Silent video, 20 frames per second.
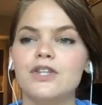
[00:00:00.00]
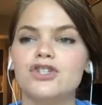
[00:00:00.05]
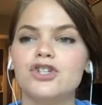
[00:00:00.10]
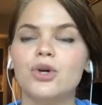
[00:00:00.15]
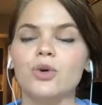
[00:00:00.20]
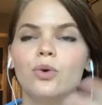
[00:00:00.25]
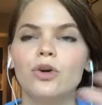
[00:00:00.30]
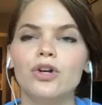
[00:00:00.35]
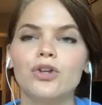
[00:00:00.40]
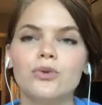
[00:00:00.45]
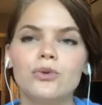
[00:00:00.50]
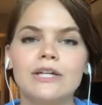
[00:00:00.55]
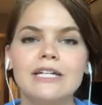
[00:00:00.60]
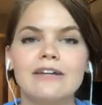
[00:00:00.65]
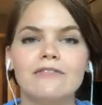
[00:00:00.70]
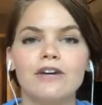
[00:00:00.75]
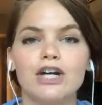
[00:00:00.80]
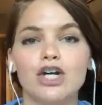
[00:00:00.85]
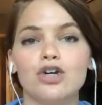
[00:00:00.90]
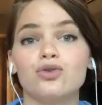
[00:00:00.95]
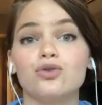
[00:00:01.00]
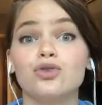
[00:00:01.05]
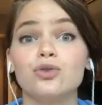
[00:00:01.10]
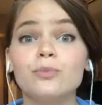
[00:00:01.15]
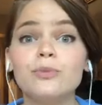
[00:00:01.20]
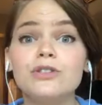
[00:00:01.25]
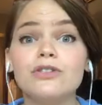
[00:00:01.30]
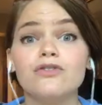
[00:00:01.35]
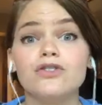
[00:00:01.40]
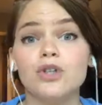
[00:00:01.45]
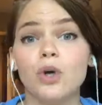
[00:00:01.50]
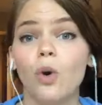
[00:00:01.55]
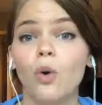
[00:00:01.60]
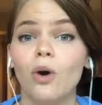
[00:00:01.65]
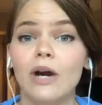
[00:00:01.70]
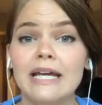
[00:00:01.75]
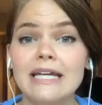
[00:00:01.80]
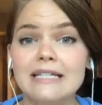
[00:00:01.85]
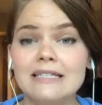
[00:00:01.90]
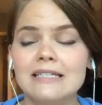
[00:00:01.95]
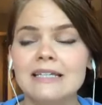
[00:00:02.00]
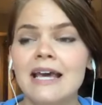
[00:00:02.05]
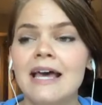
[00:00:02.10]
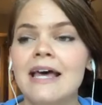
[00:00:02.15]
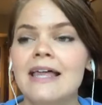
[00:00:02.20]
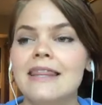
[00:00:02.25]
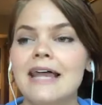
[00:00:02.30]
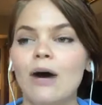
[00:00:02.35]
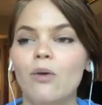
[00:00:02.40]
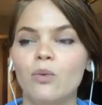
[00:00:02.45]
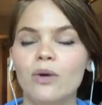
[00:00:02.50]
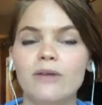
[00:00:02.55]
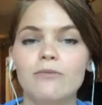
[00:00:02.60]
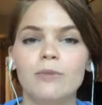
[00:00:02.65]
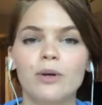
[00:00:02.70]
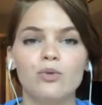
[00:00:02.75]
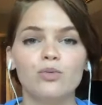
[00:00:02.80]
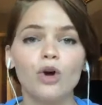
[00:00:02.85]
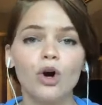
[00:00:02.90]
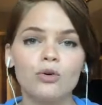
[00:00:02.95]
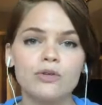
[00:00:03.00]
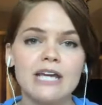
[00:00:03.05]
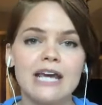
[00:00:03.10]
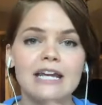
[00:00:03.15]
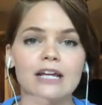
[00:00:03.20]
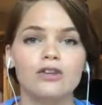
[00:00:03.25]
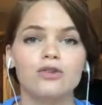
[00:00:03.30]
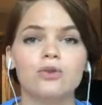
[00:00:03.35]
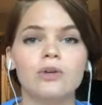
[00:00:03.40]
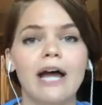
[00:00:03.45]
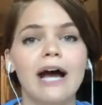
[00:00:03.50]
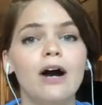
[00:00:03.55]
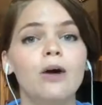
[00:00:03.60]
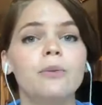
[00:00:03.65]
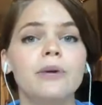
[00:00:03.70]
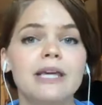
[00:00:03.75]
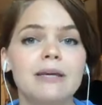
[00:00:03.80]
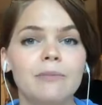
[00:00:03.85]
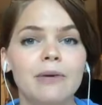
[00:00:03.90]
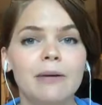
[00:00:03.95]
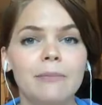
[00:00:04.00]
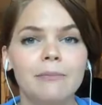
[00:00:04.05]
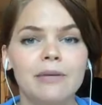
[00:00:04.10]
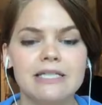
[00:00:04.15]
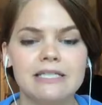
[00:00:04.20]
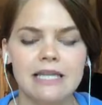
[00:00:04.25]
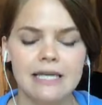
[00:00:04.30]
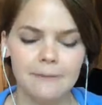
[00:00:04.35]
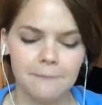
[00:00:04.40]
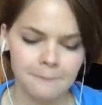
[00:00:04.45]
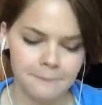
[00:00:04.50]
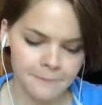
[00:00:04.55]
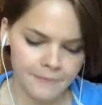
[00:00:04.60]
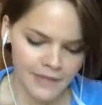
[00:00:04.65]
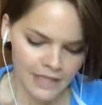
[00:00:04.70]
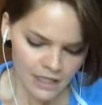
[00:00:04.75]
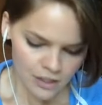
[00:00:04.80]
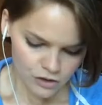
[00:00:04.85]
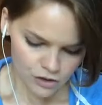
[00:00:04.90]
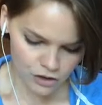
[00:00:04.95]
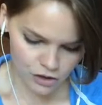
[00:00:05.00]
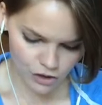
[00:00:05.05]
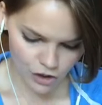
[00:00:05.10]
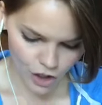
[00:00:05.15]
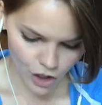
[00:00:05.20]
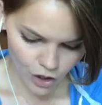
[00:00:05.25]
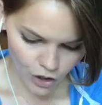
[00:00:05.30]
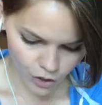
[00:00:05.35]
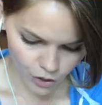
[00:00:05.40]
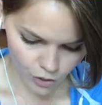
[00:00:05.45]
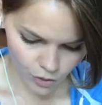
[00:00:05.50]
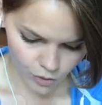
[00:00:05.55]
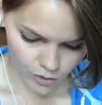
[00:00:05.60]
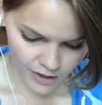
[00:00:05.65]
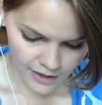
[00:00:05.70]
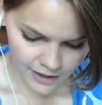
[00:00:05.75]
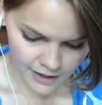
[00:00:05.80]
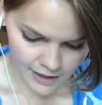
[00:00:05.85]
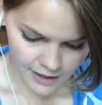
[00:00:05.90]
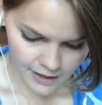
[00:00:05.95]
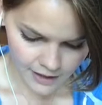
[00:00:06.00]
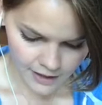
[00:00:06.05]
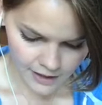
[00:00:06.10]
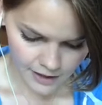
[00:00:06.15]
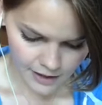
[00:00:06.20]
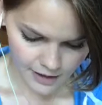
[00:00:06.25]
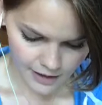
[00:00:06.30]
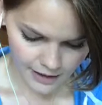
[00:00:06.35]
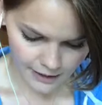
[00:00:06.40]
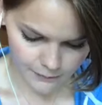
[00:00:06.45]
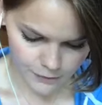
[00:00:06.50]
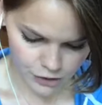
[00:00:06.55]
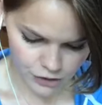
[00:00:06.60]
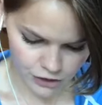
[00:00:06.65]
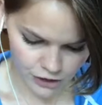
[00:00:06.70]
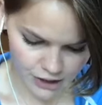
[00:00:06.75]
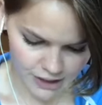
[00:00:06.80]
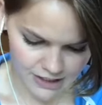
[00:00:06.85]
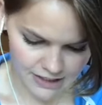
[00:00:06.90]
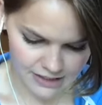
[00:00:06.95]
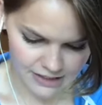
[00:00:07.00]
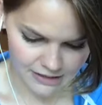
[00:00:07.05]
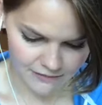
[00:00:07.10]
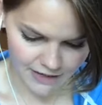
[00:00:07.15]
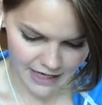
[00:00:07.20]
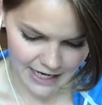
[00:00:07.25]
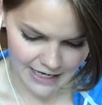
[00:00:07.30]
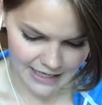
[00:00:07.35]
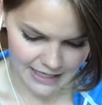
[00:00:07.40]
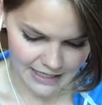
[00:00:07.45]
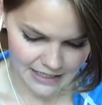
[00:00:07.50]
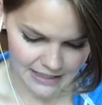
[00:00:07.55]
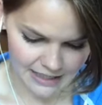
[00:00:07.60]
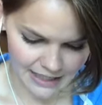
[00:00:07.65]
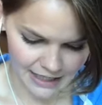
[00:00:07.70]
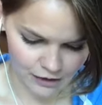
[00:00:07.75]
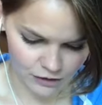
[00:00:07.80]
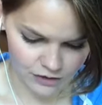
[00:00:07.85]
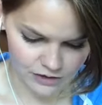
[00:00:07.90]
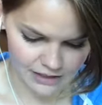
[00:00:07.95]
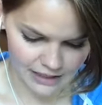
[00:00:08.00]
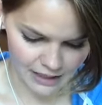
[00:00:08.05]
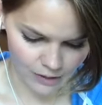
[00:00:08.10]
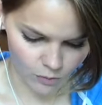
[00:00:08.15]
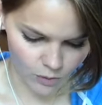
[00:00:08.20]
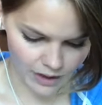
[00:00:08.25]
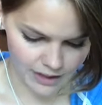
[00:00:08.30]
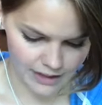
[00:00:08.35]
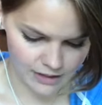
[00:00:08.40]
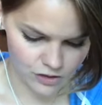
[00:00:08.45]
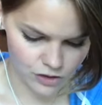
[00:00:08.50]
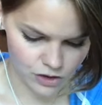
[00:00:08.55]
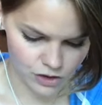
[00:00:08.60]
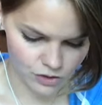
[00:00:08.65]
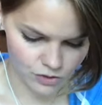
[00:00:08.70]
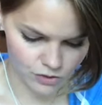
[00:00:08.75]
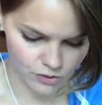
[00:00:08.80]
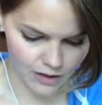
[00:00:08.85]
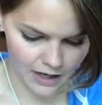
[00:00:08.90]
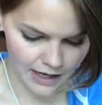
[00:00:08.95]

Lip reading: 2 or 3 different groups of toys that we've been rotating through to help keep him busy. So I'm just looking to see if I had anything else that I wanted to